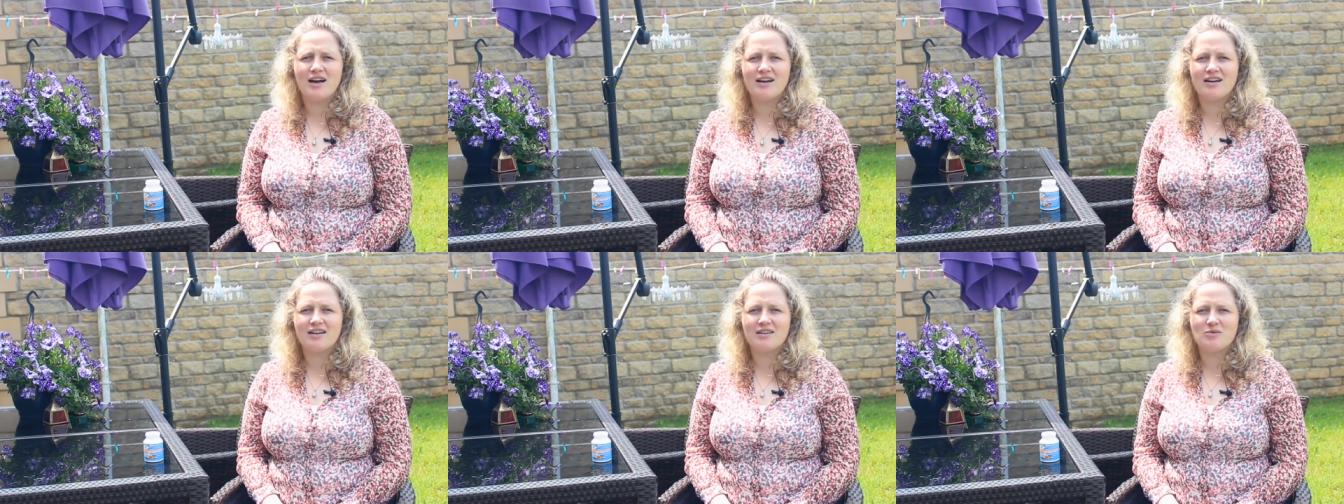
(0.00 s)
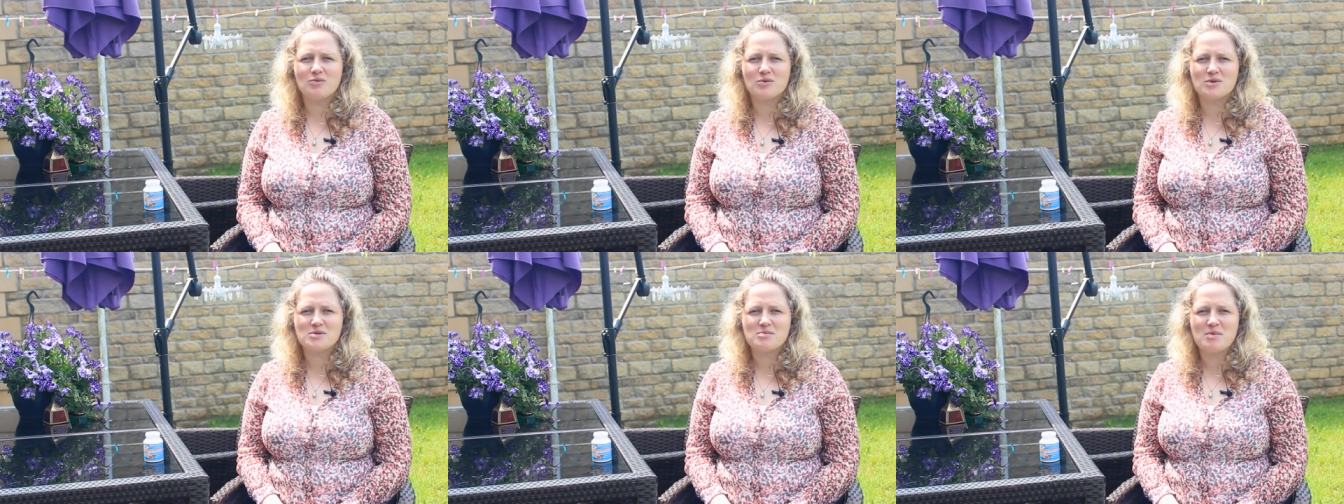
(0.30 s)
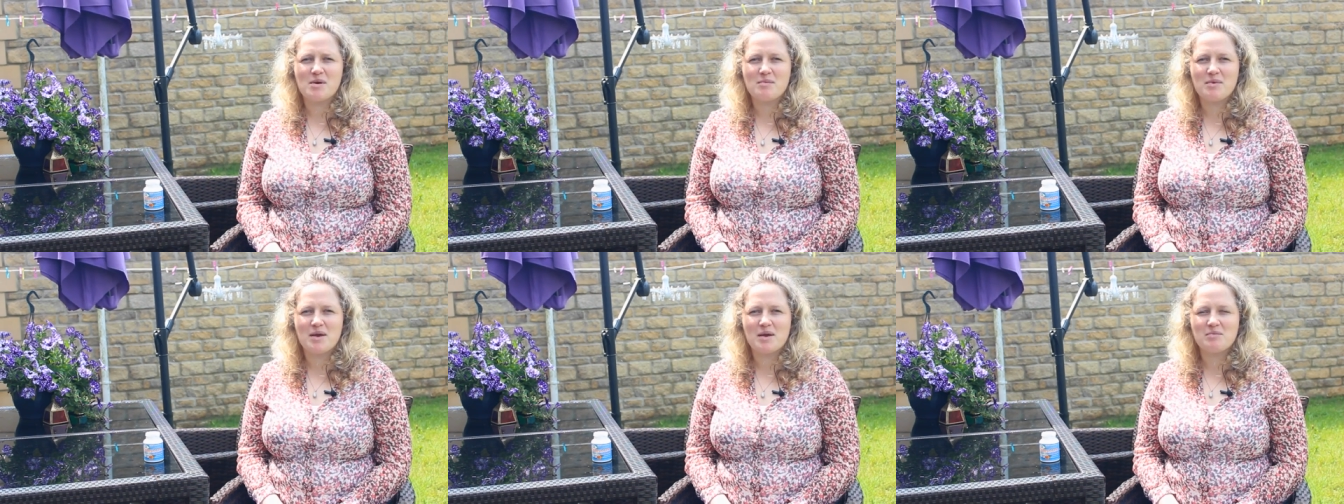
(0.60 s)
and once
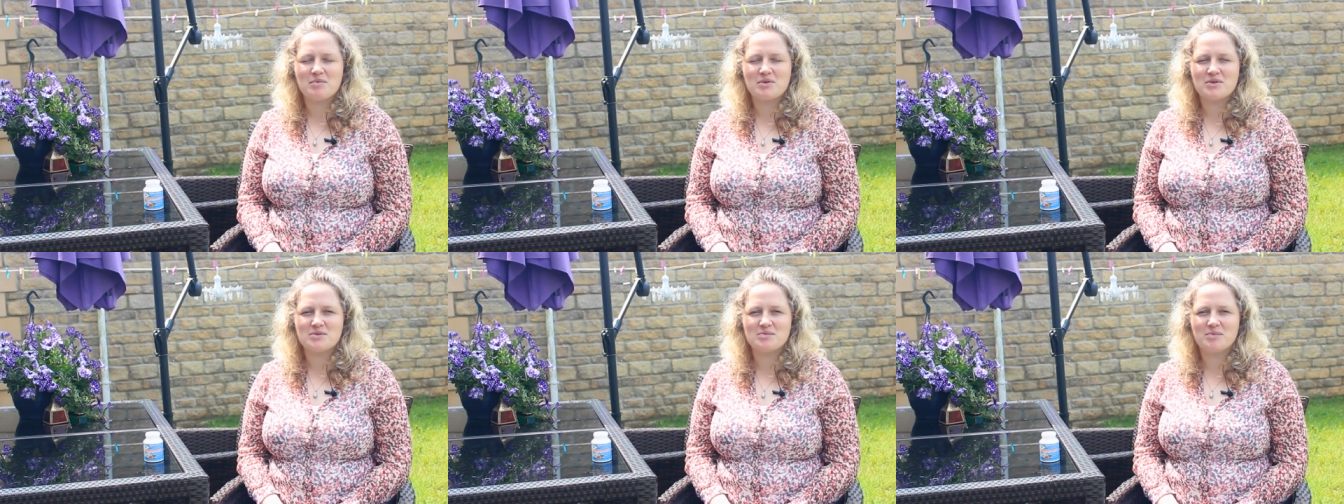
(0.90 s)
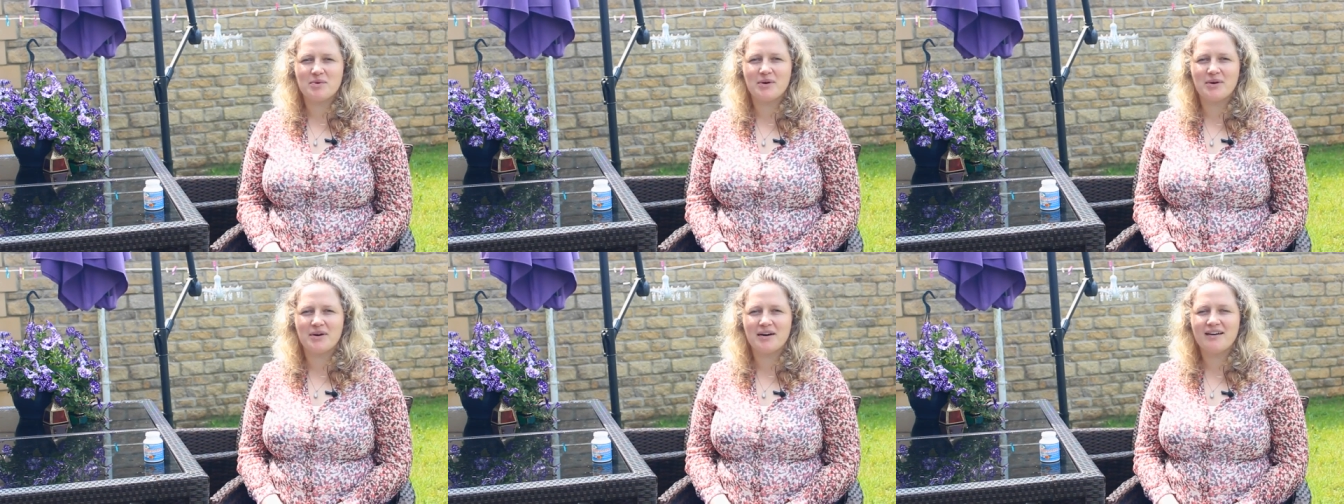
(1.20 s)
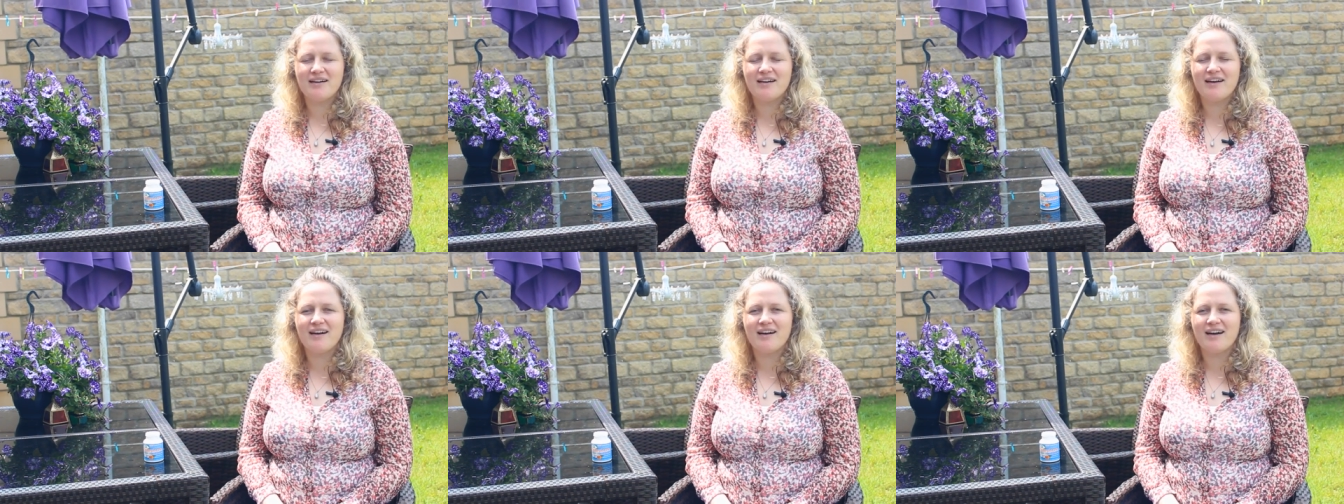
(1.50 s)
my baby is
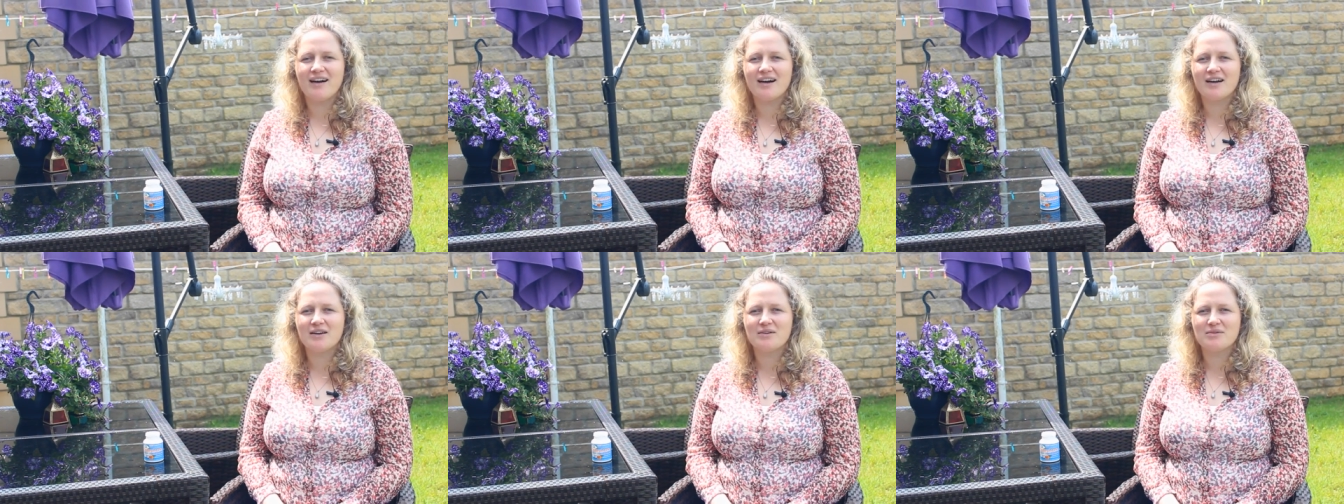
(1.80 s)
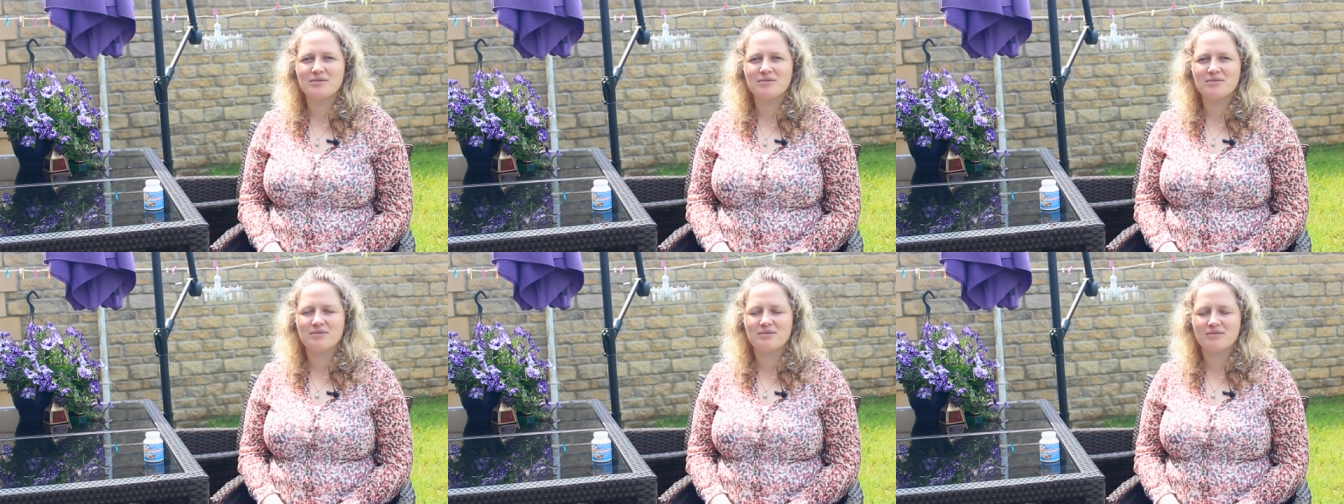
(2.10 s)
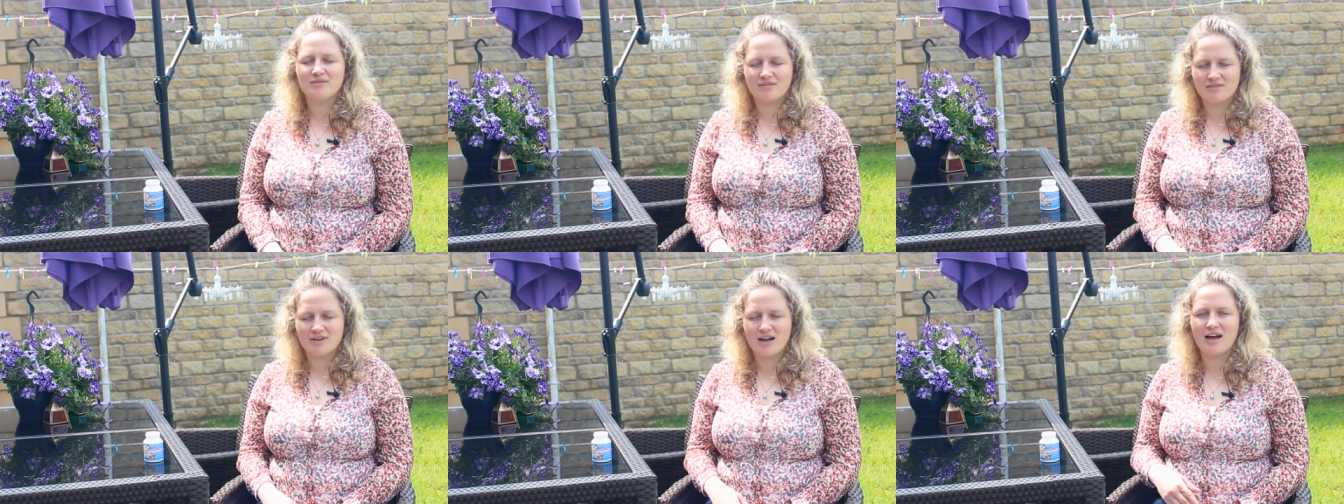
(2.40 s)
born I've,
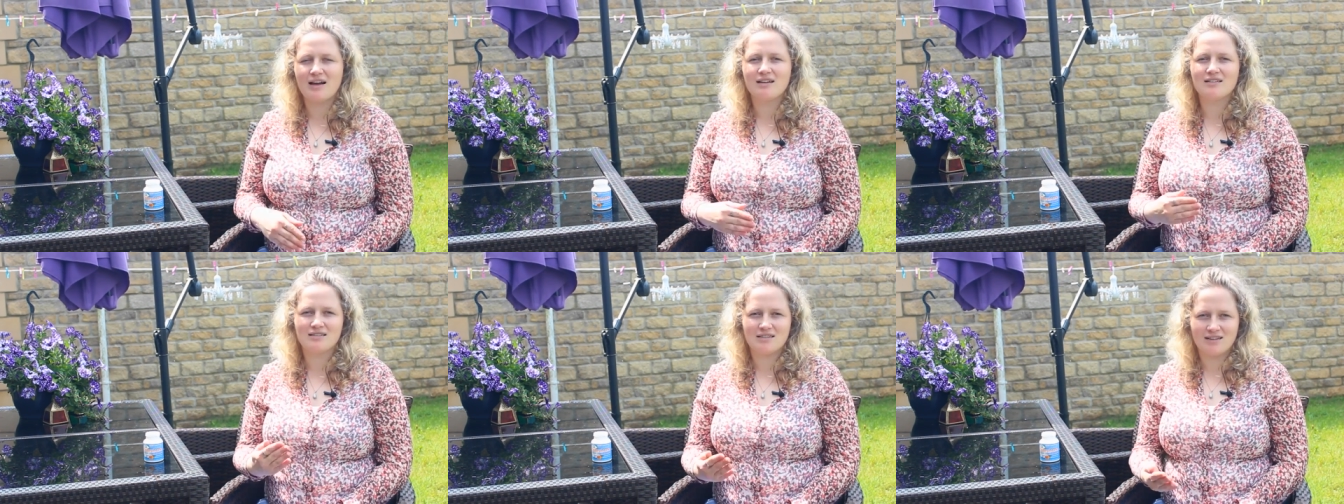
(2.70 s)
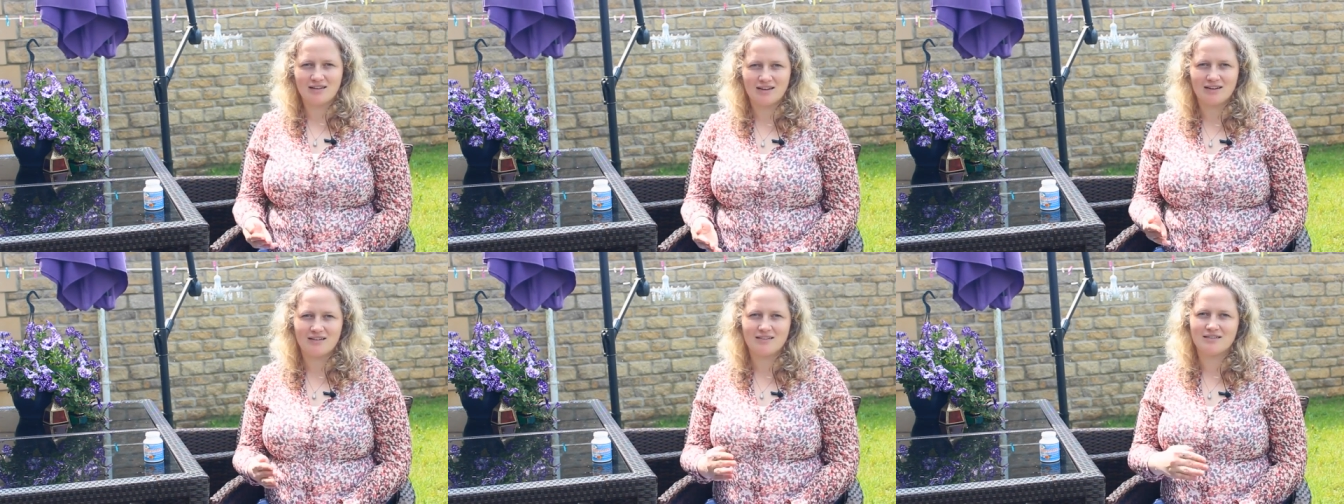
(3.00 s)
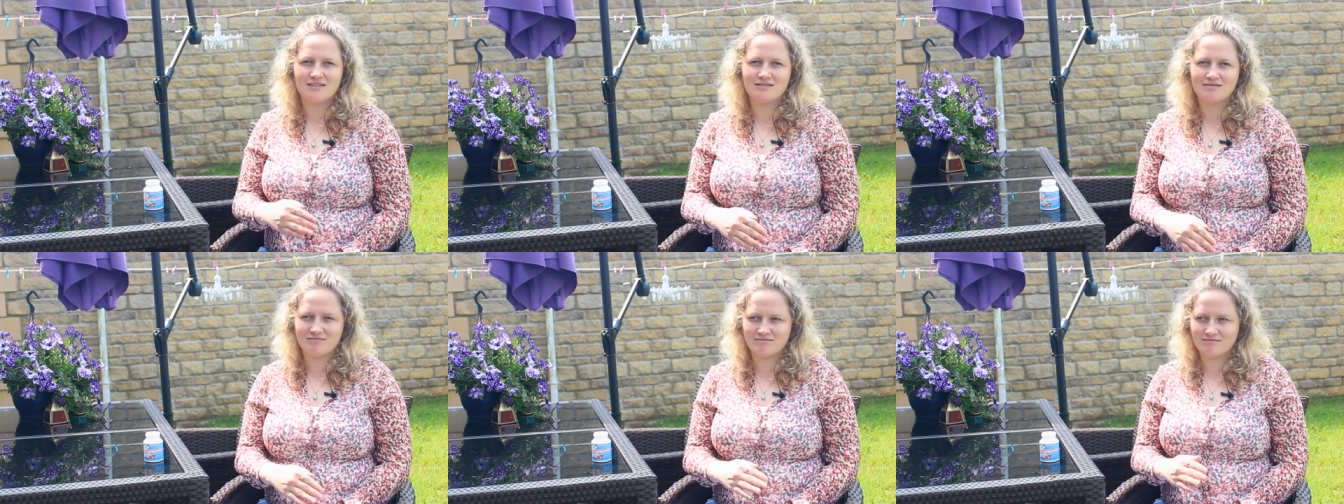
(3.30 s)
and
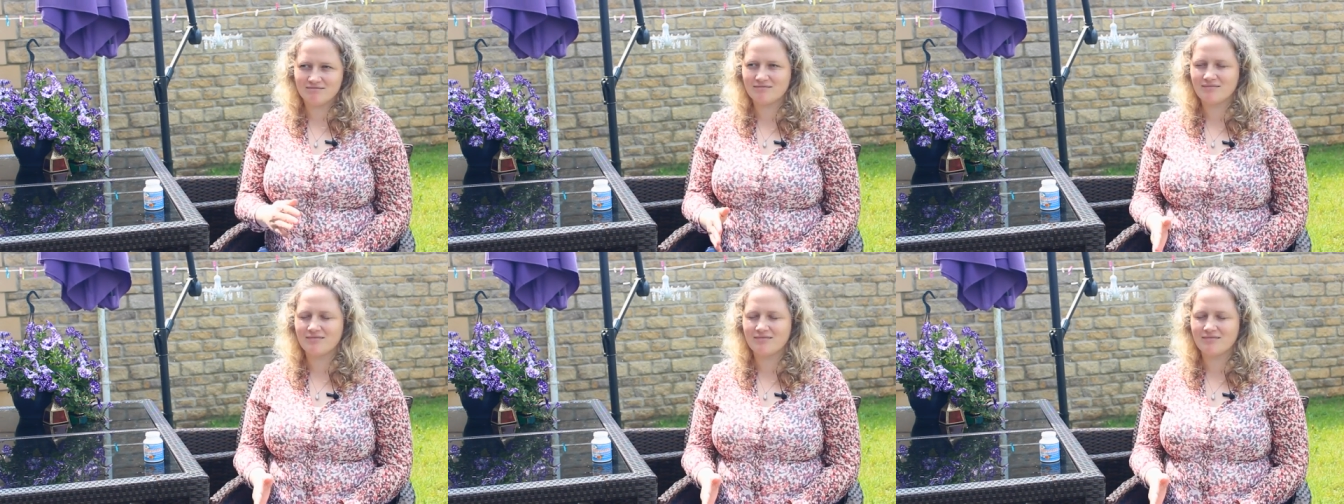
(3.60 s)
in,